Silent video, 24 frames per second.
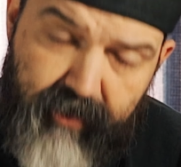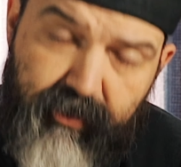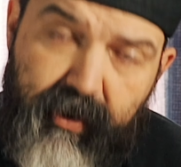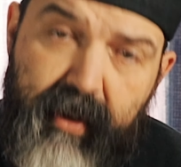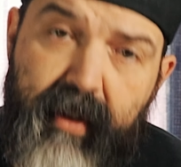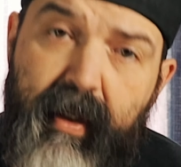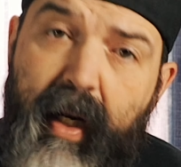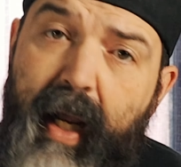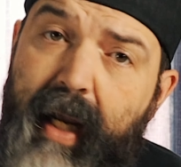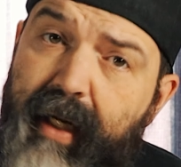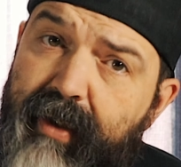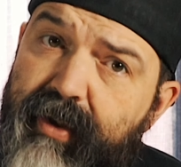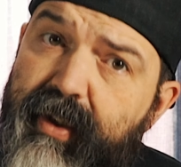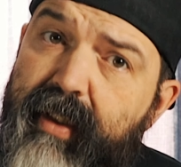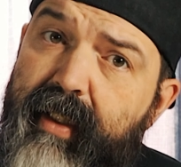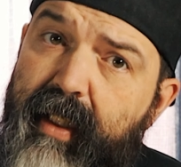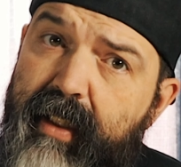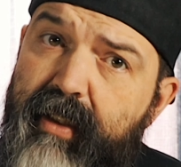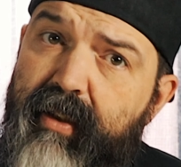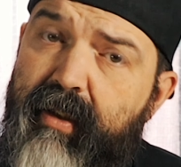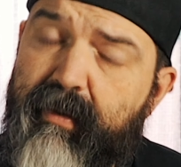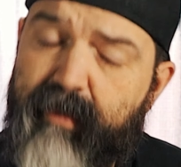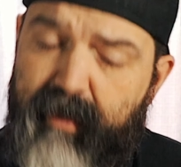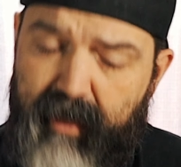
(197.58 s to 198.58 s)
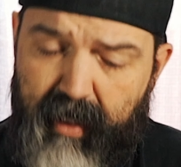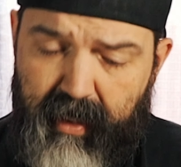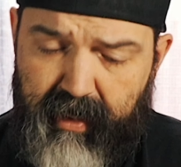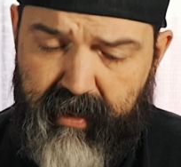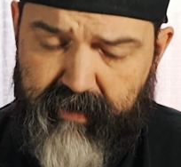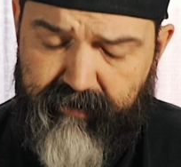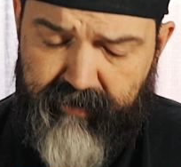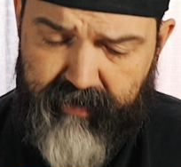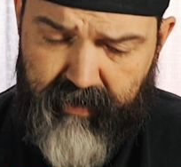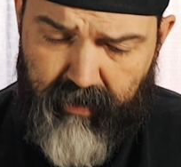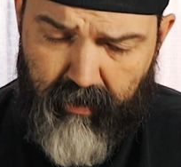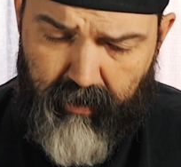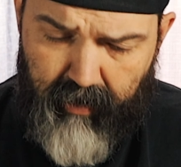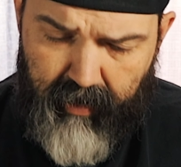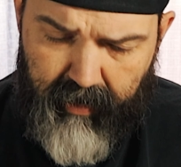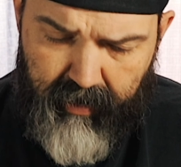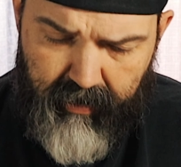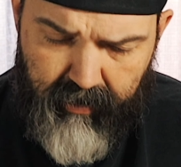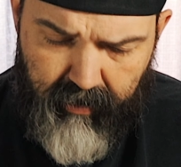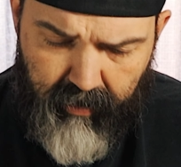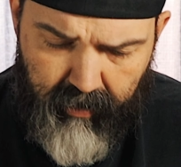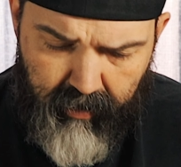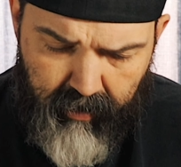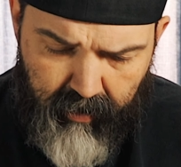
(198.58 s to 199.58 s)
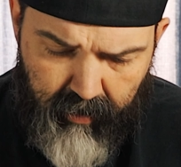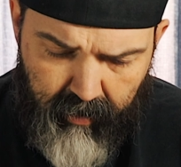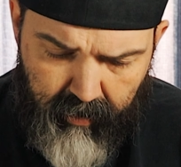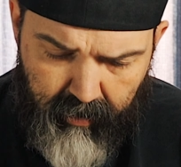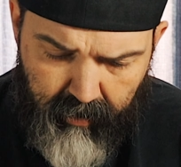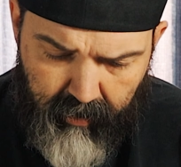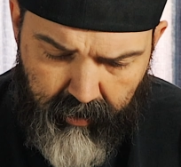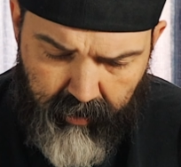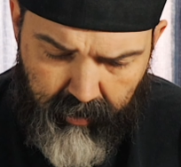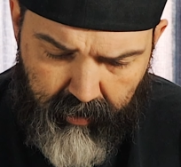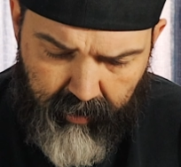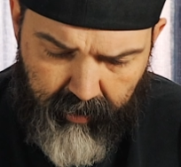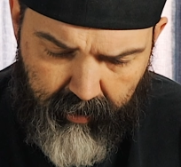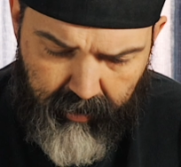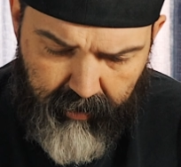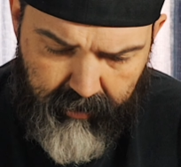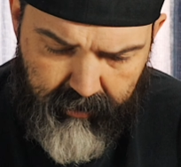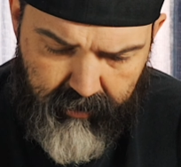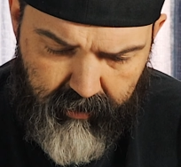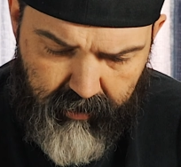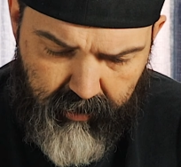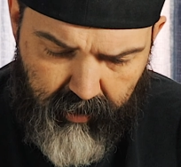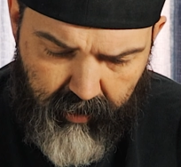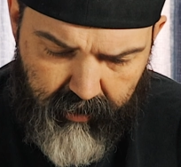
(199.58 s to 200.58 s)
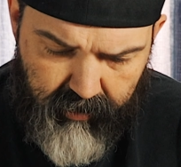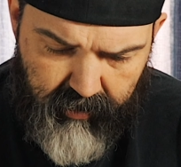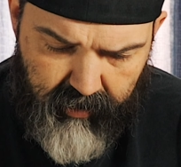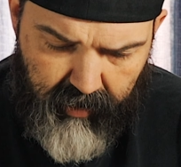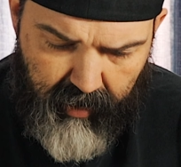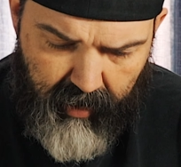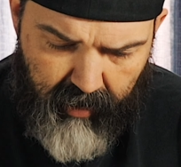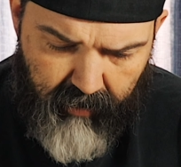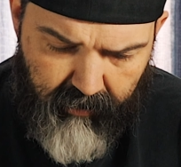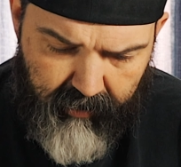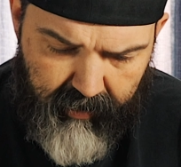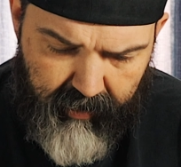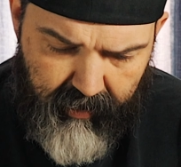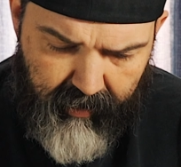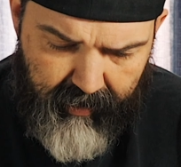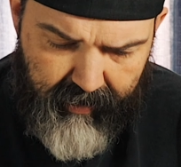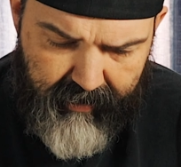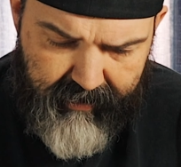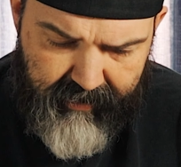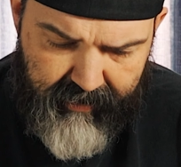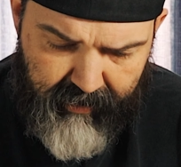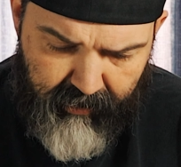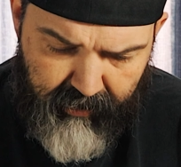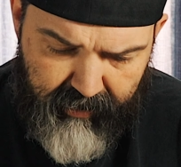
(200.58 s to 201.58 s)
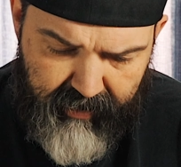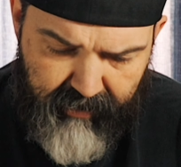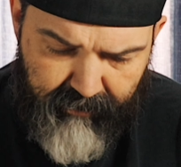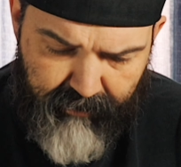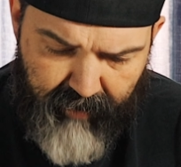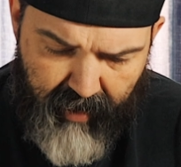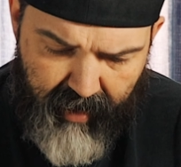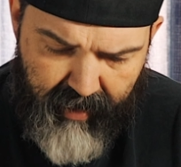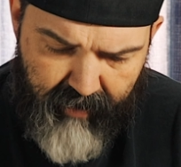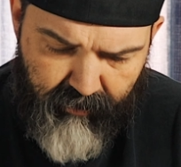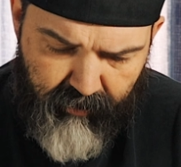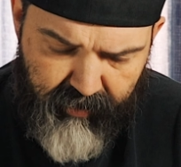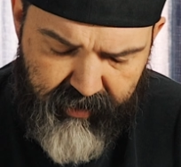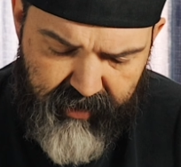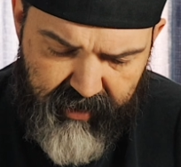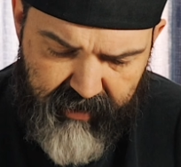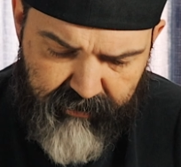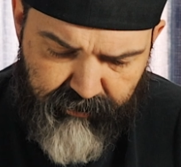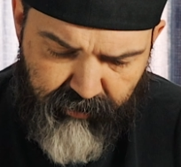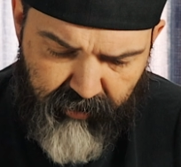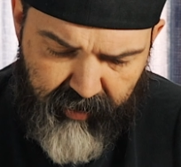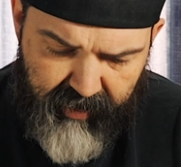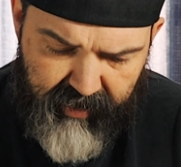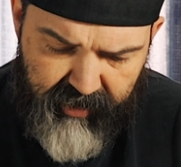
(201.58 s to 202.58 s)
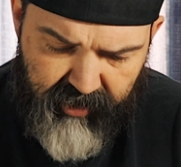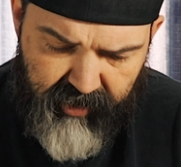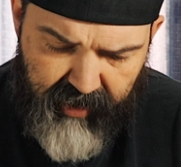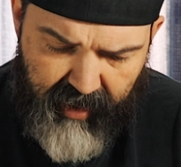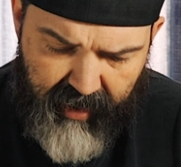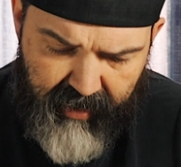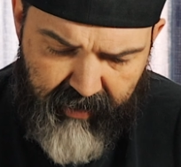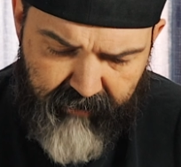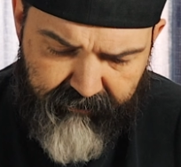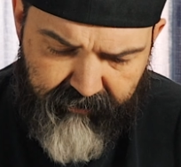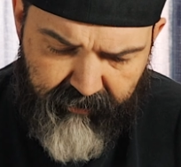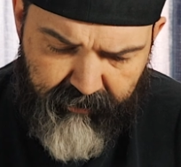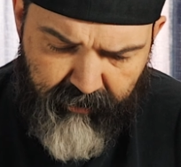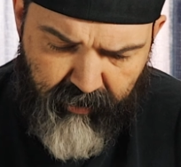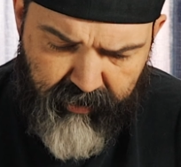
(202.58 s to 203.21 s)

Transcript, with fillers: screen. Actually, that's gonna be nice if it's OLED. Uh, touch area is near at the bottom, which is pretty standard for